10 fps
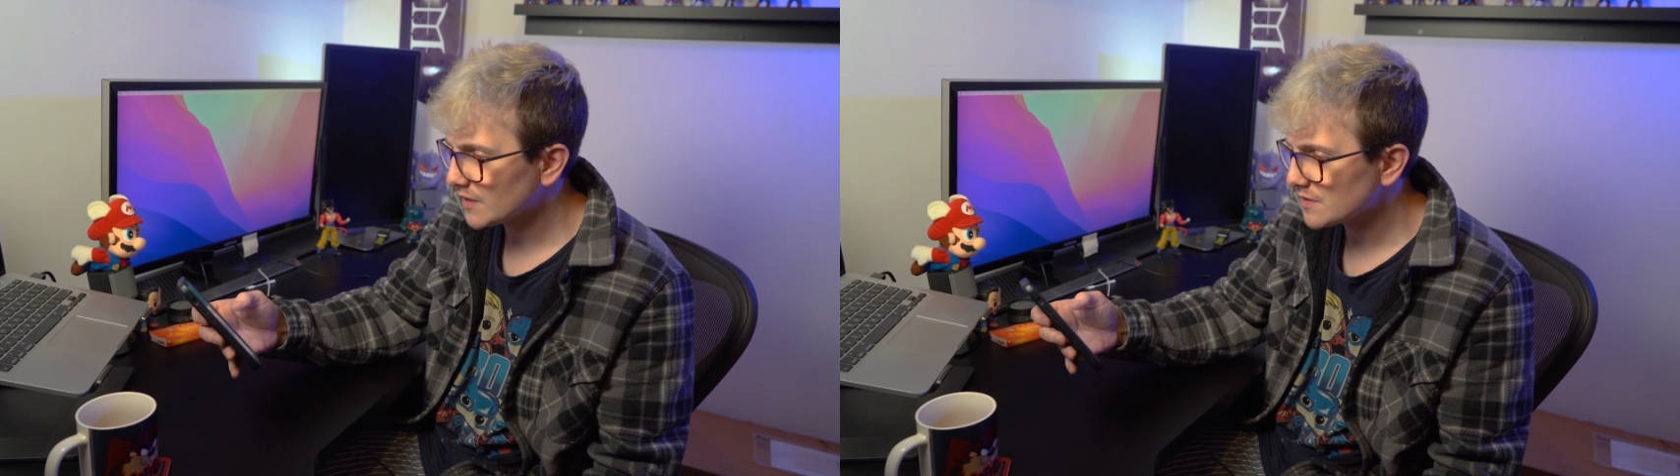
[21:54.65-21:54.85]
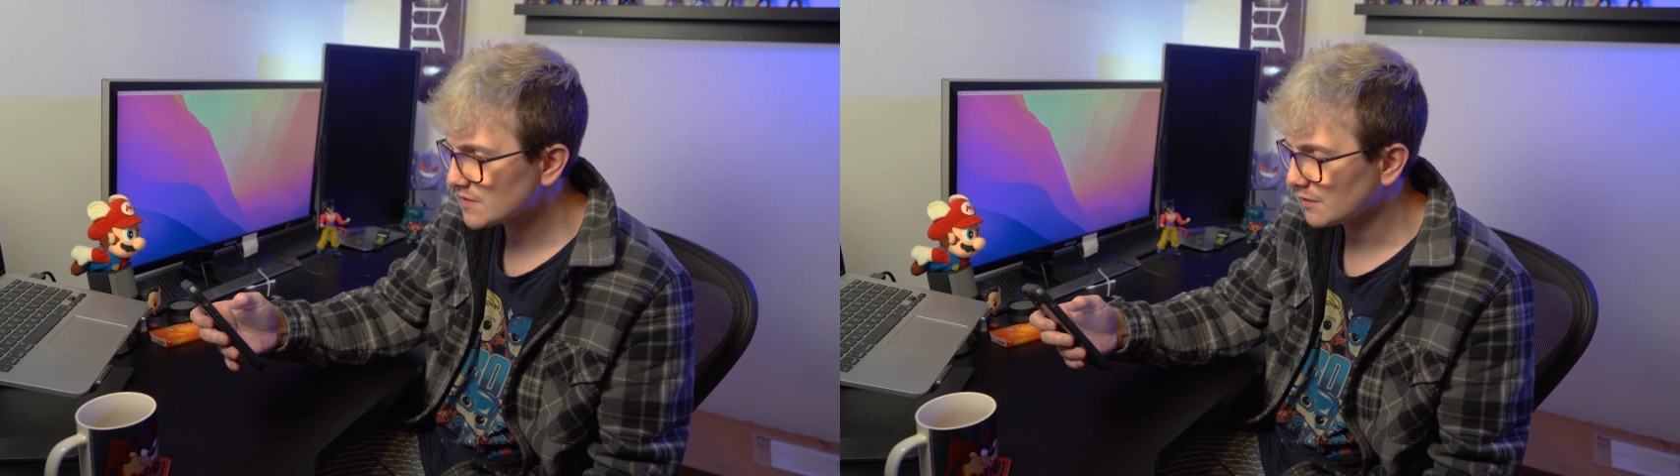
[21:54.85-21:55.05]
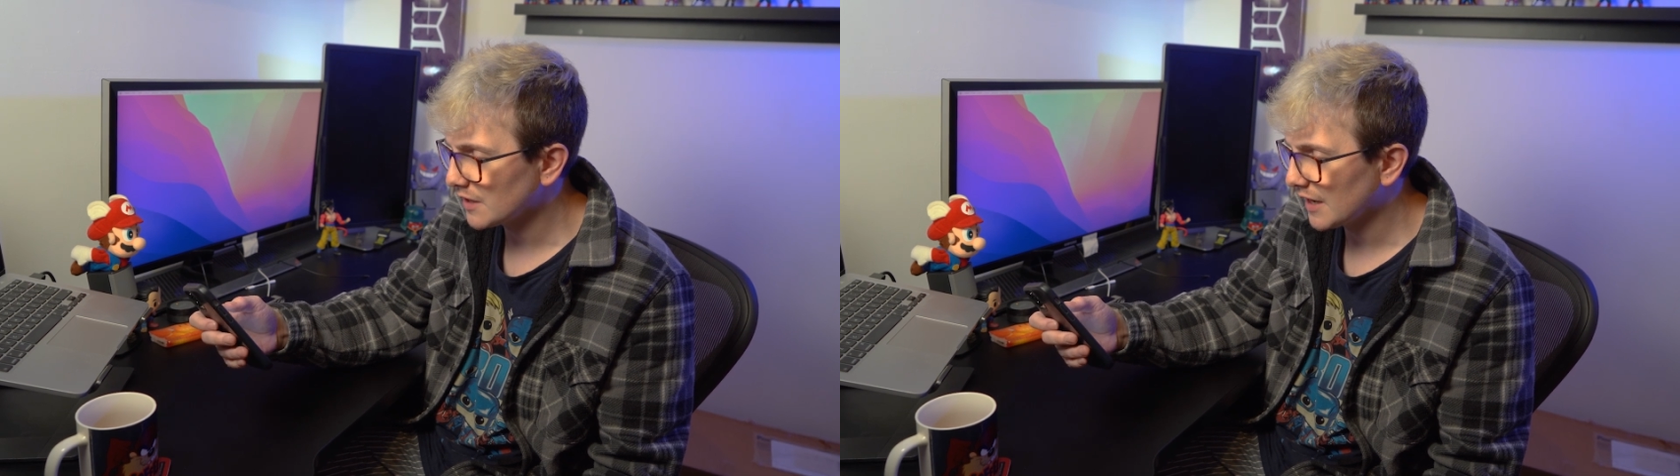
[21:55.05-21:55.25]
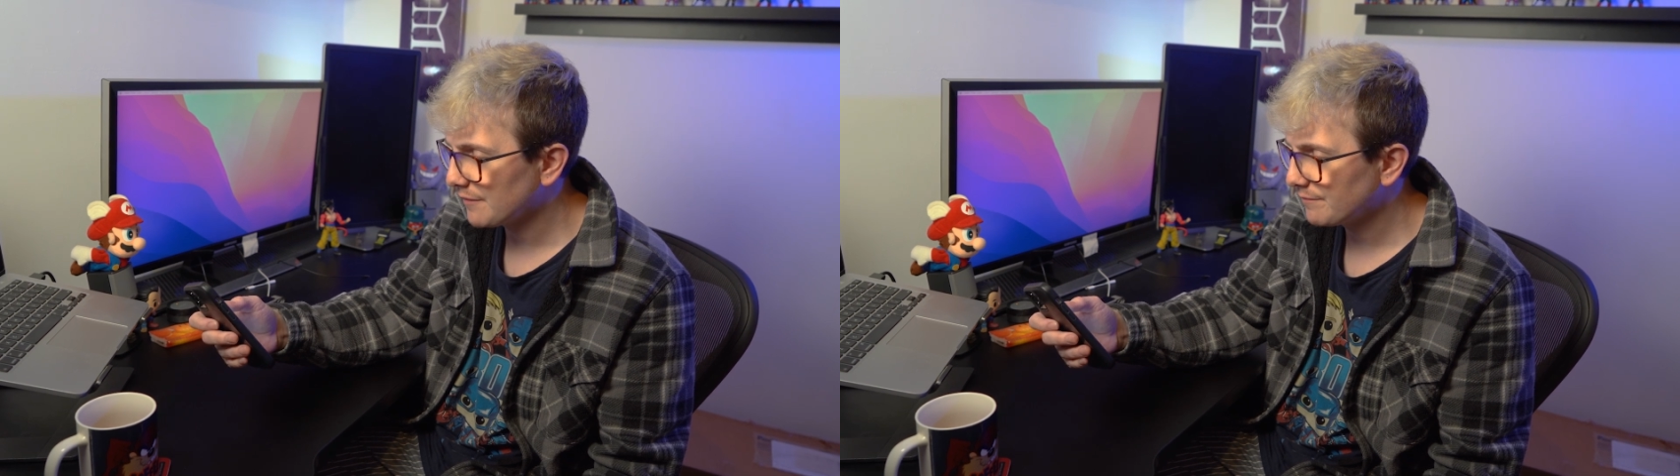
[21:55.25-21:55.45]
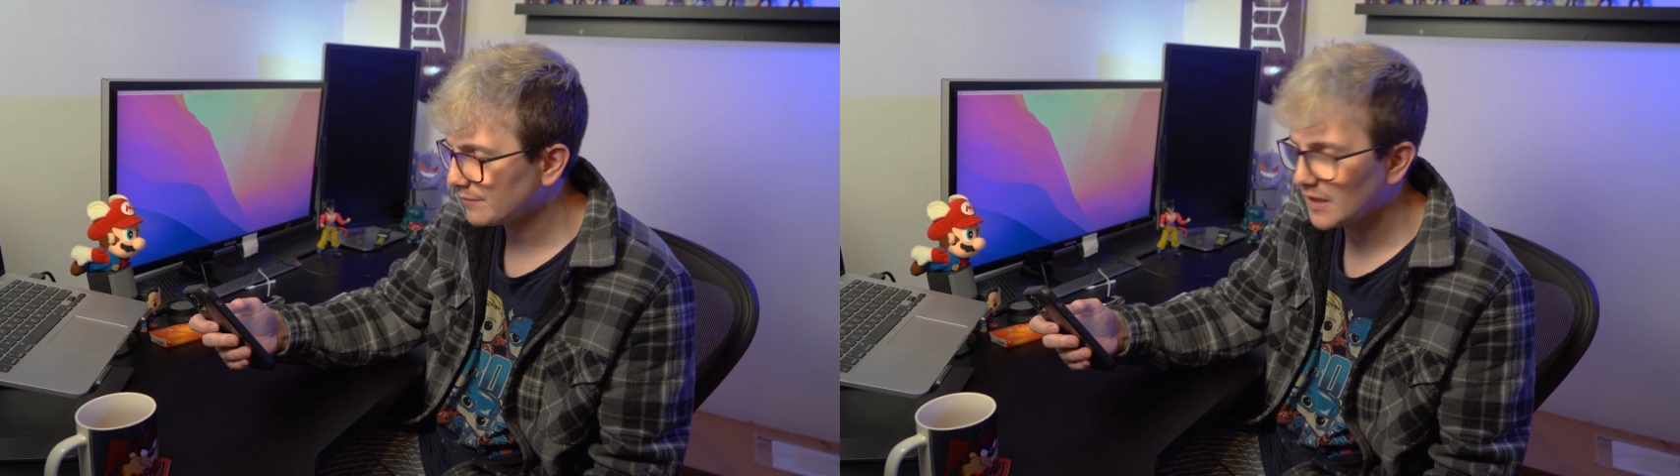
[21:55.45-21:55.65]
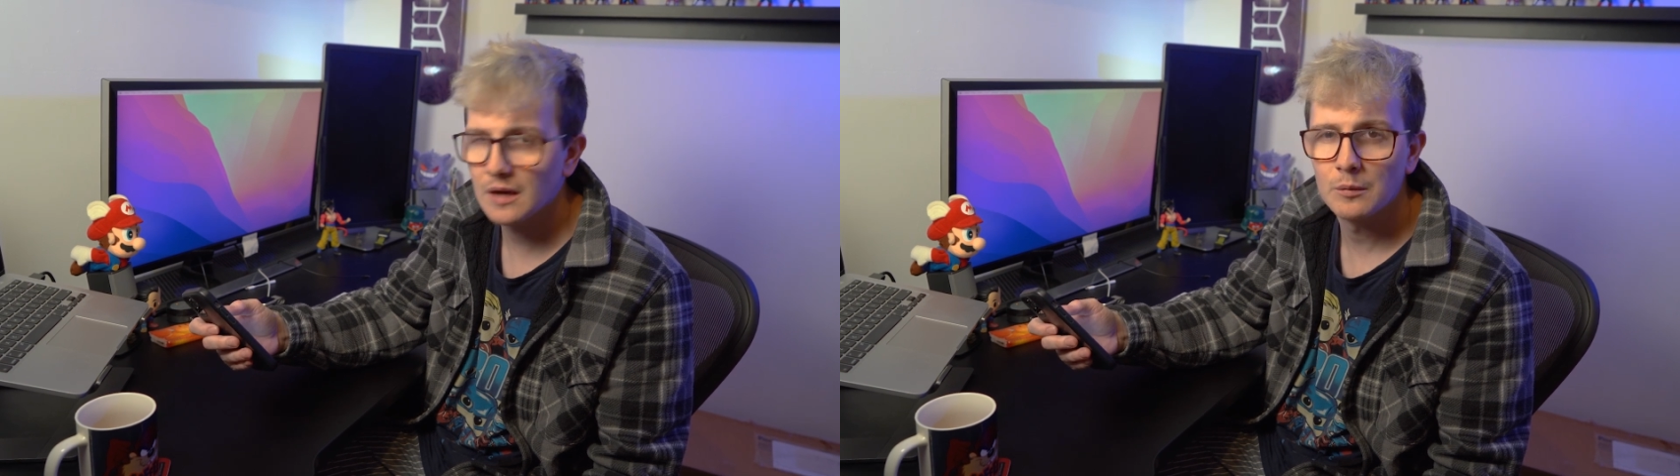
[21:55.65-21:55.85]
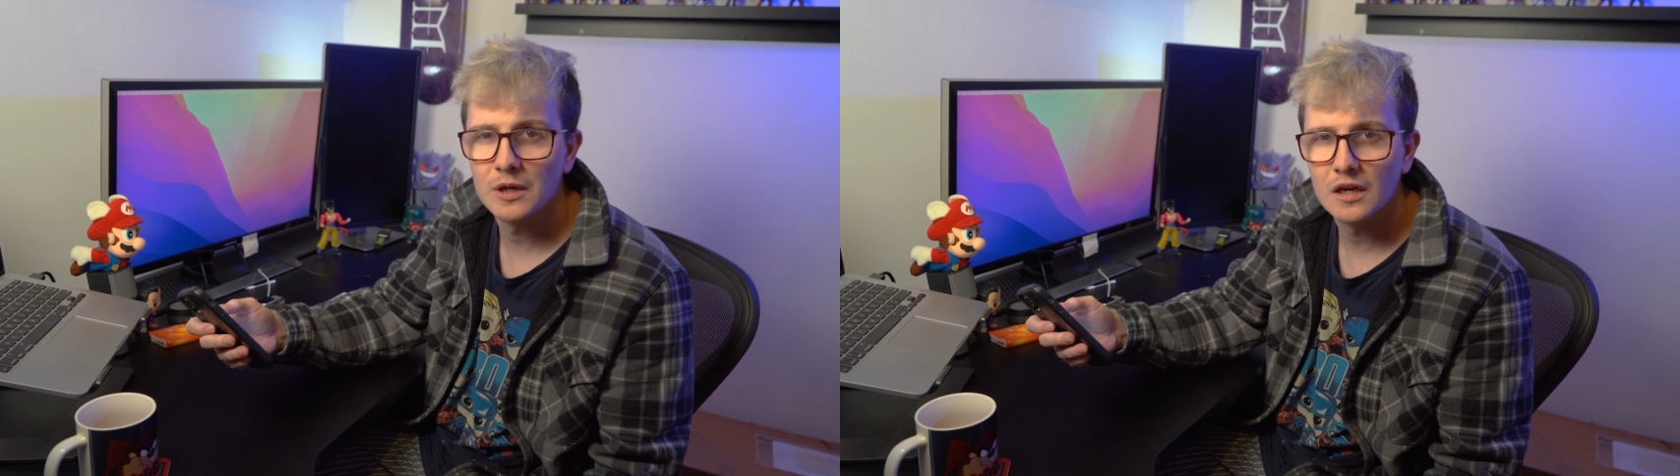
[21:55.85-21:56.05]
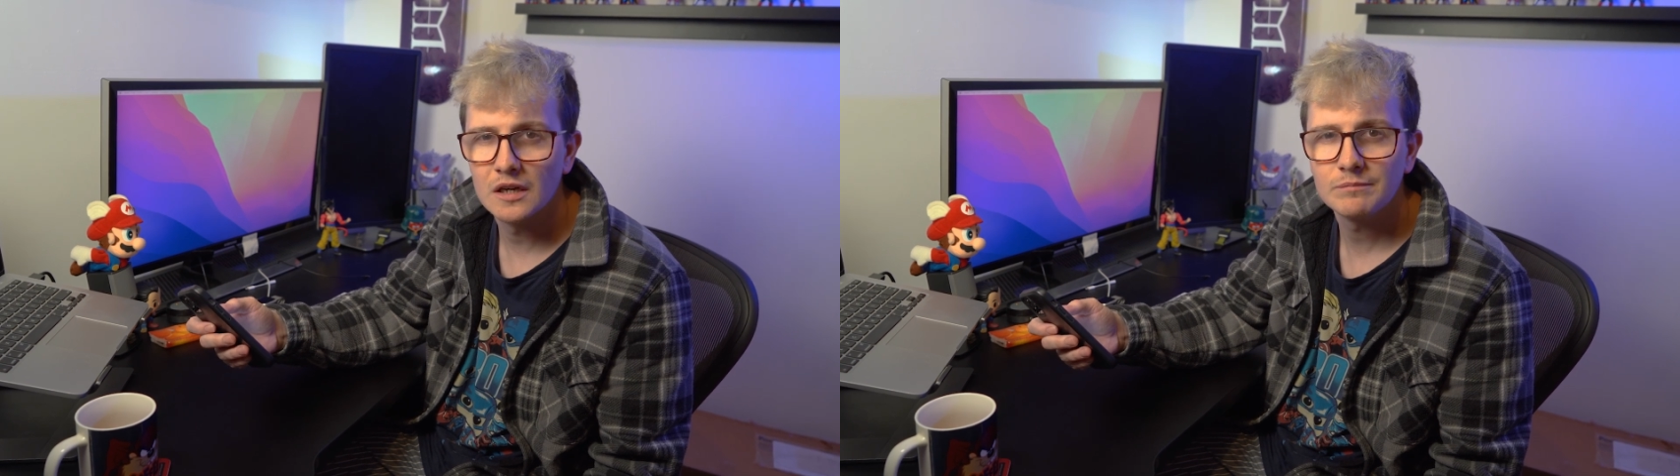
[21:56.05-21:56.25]
So yeah, here we
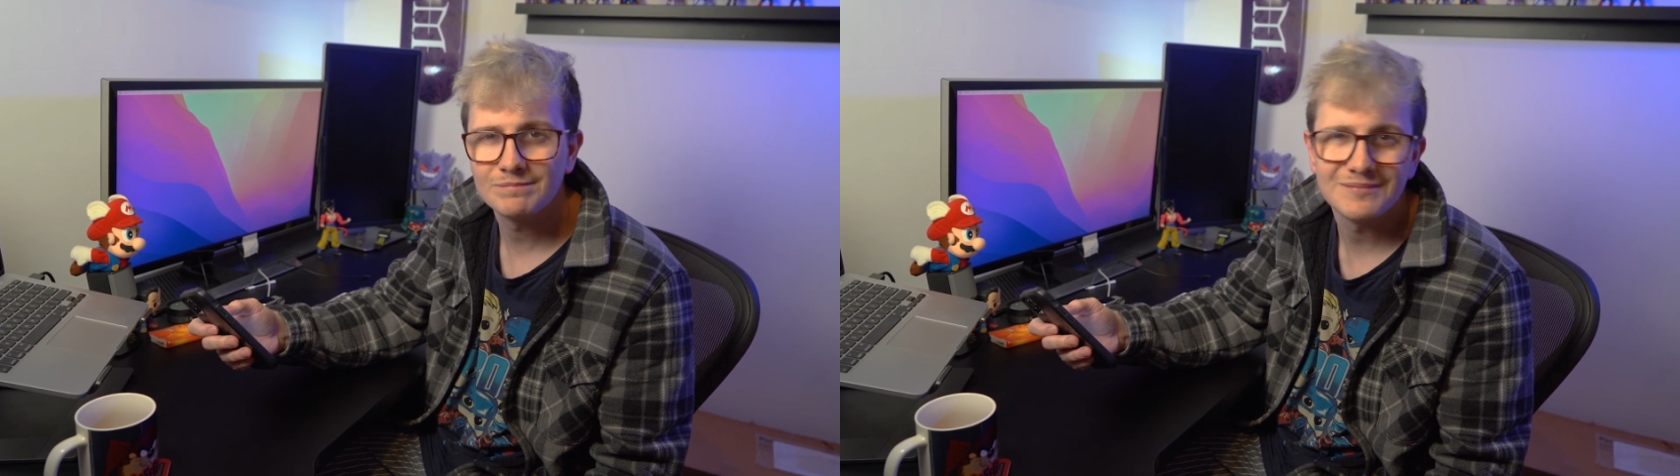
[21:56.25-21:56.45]
are.